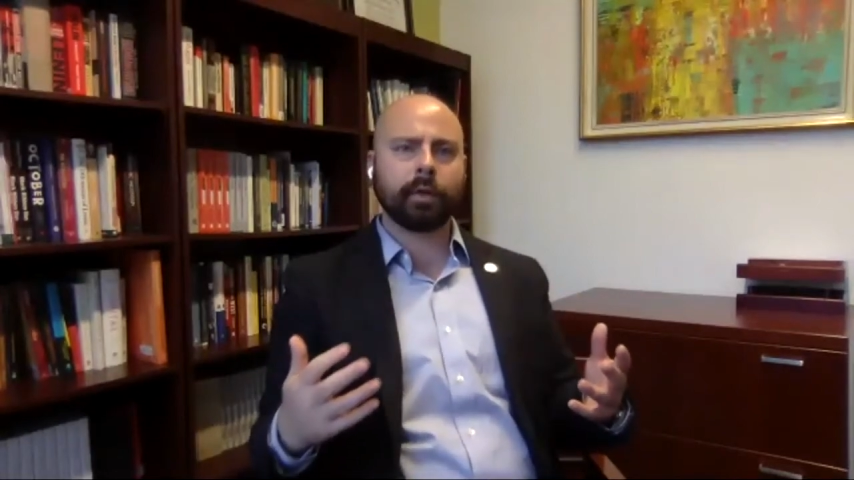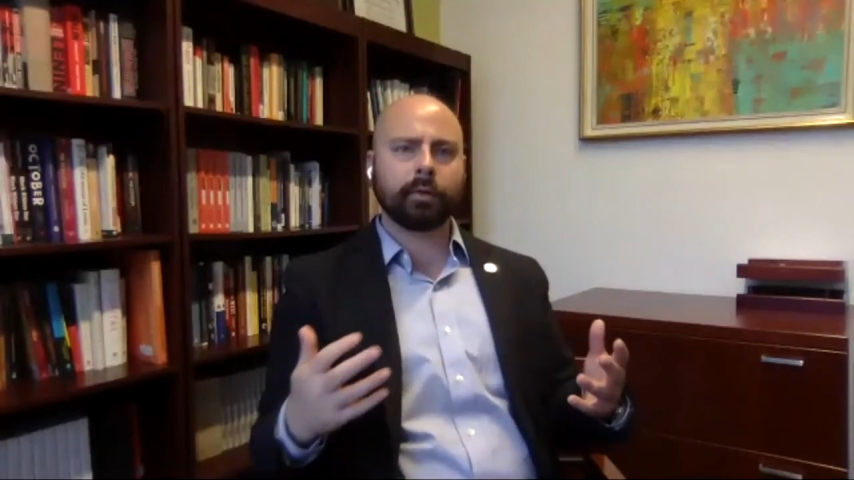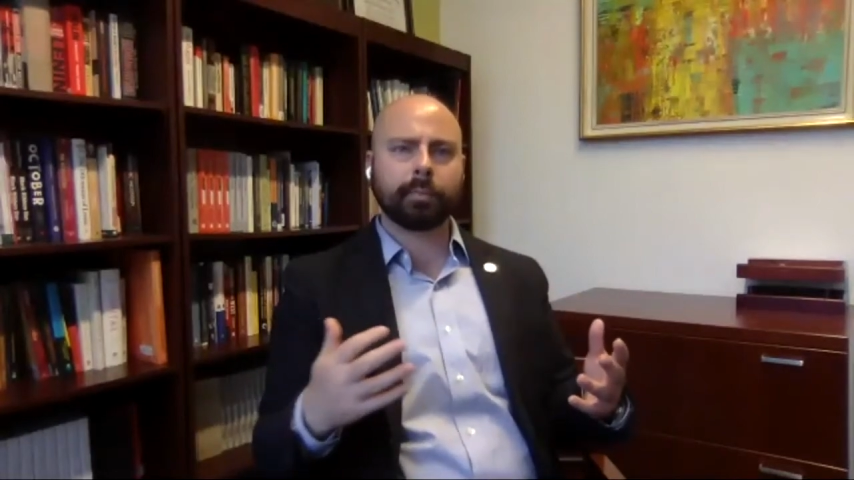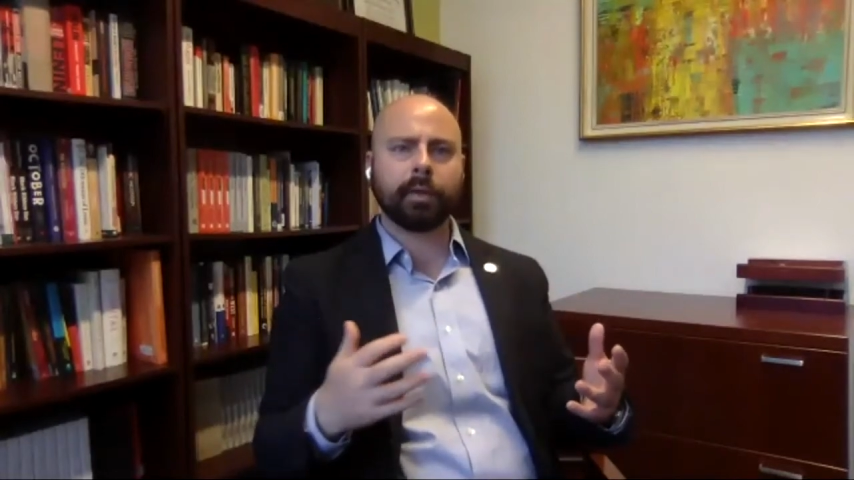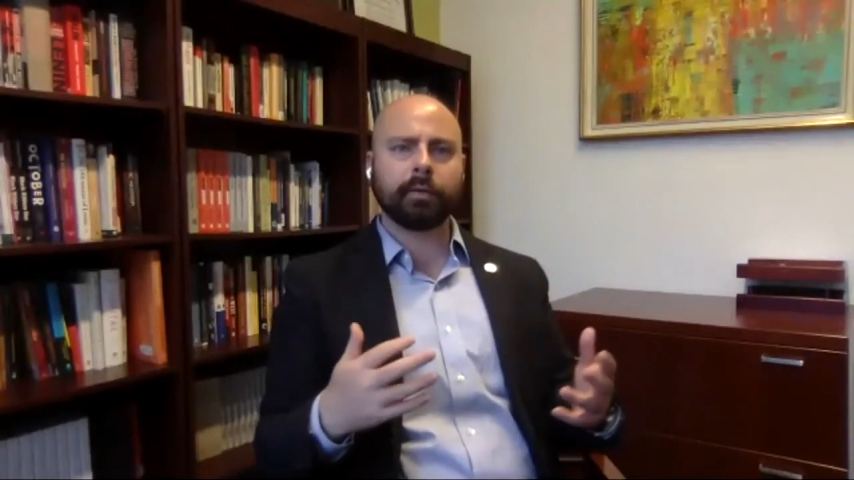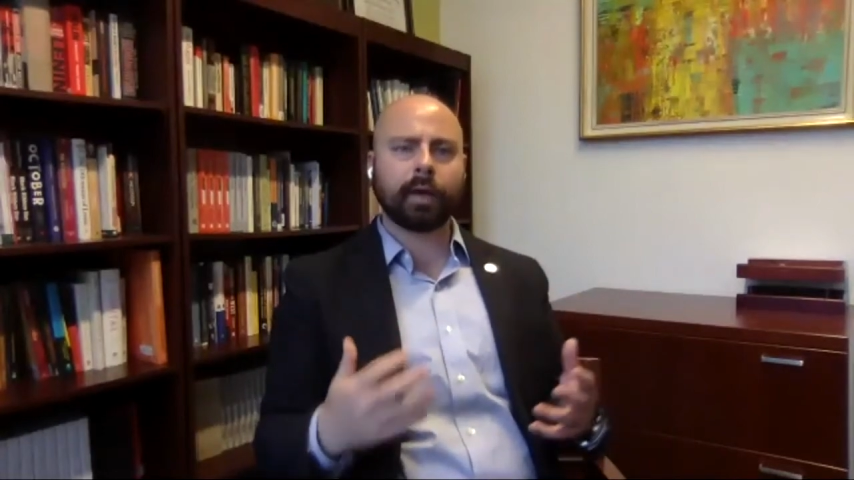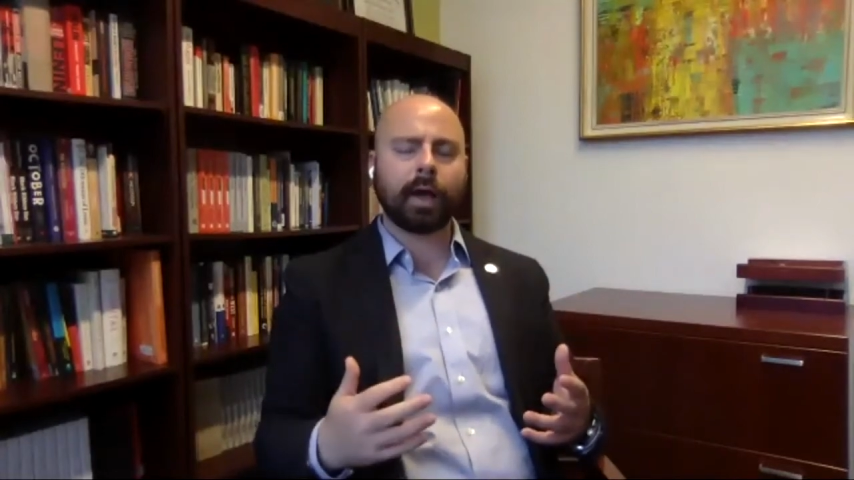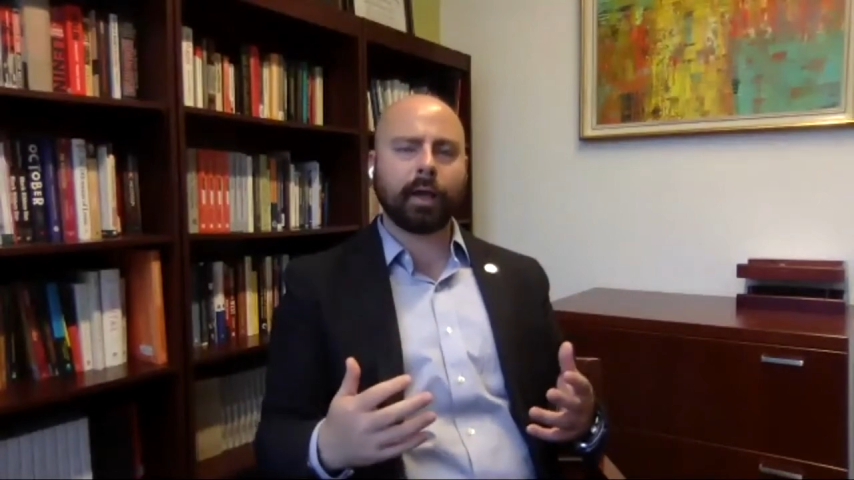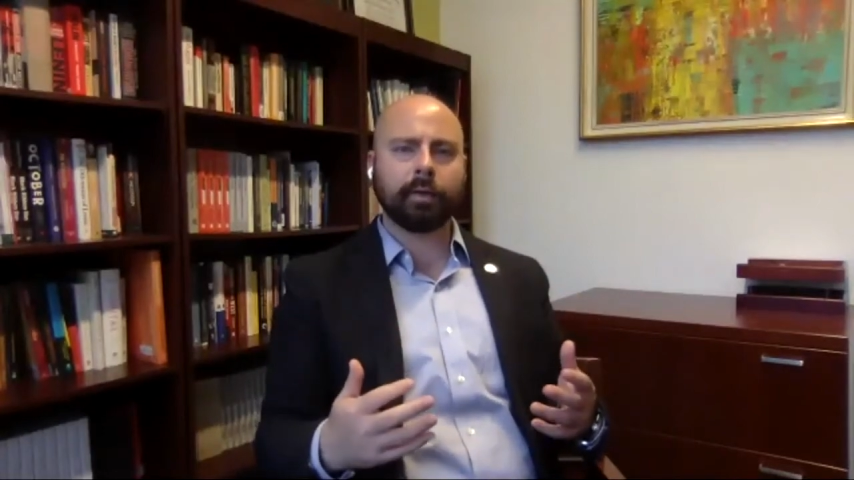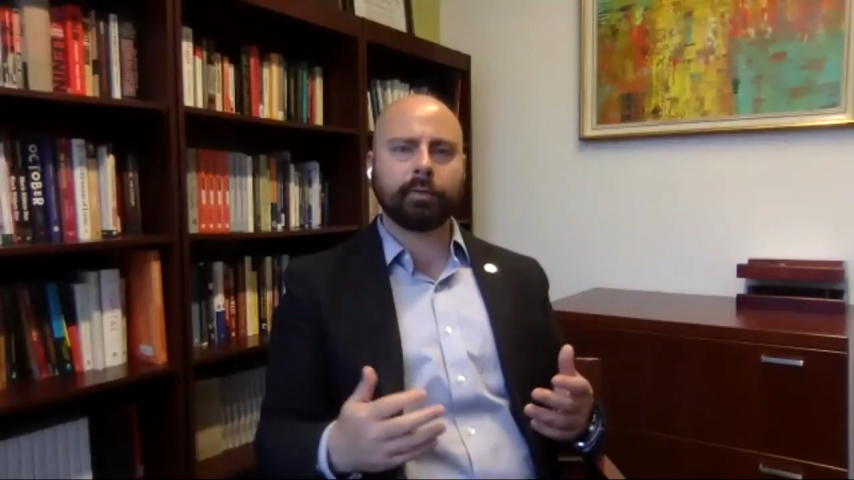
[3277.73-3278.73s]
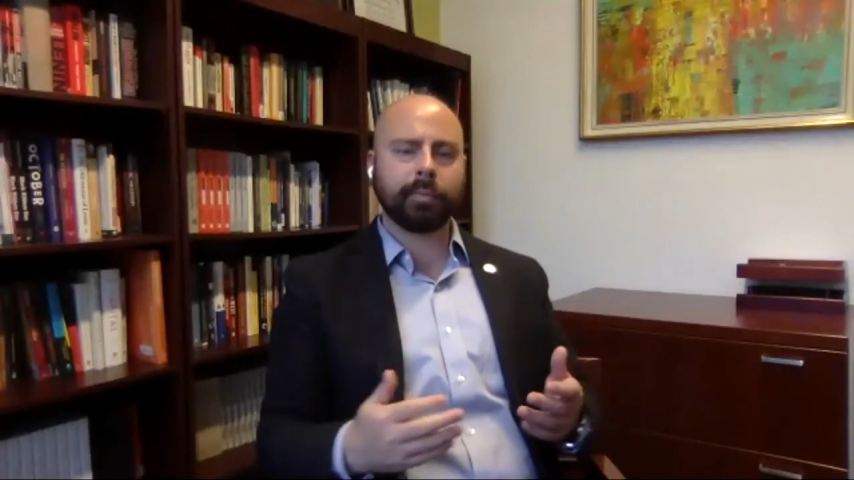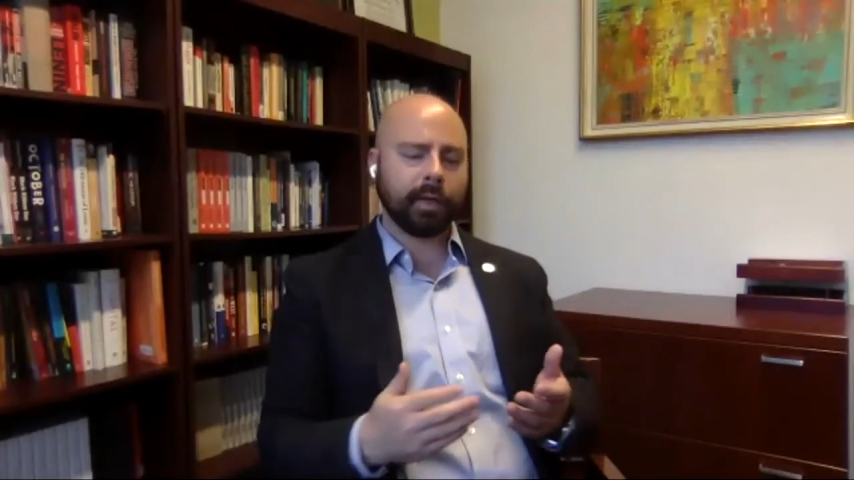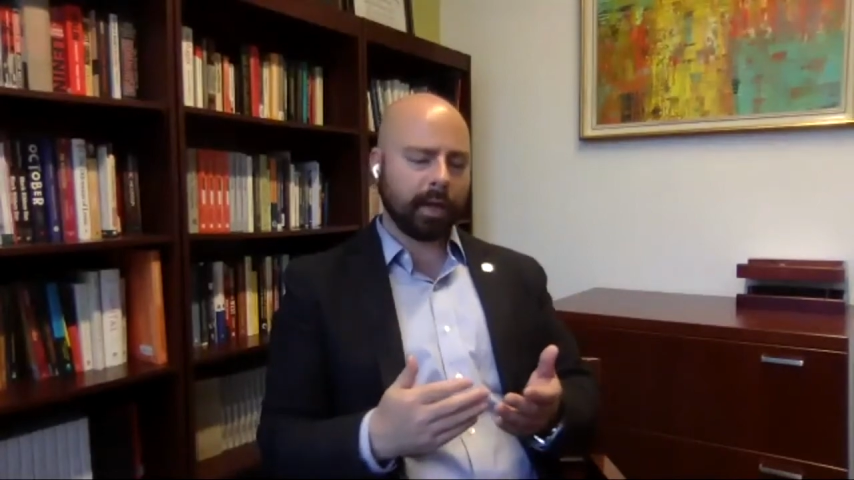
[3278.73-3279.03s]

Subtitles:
has been tied to being